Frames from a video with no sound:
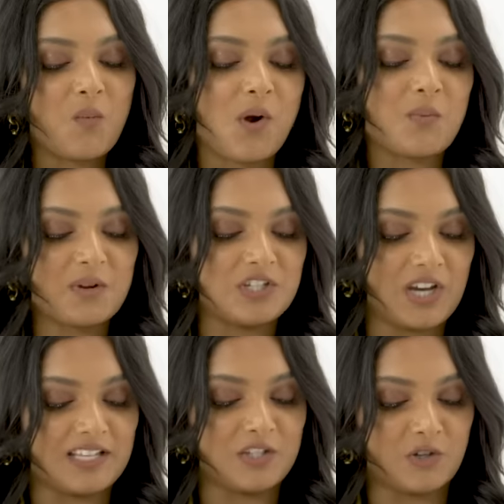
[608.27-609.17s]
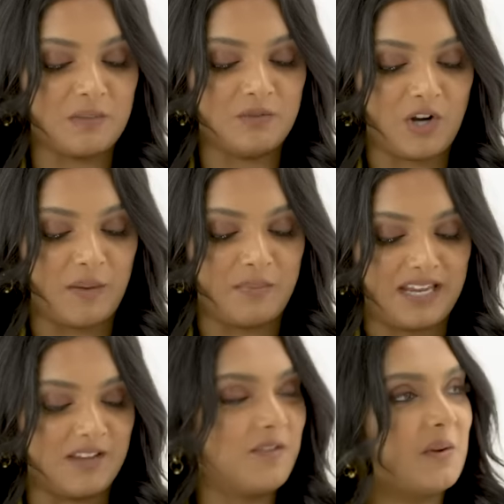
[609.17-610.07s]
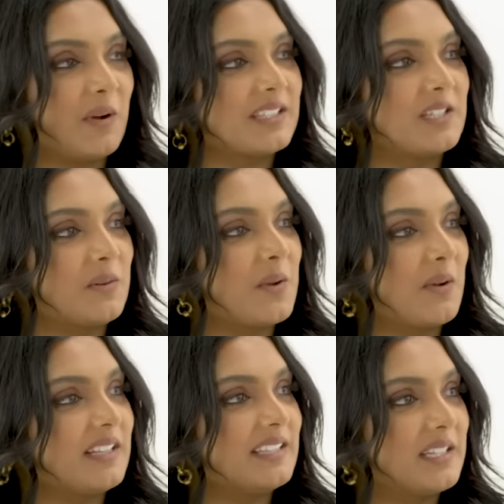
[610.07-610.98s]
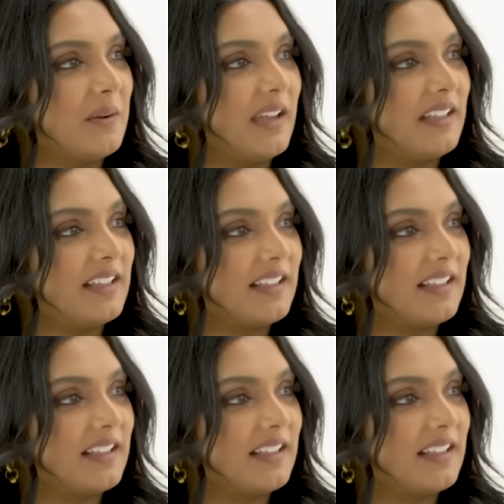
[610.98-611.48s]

What would Jay's dream job be if he wasn't doing what he's doing?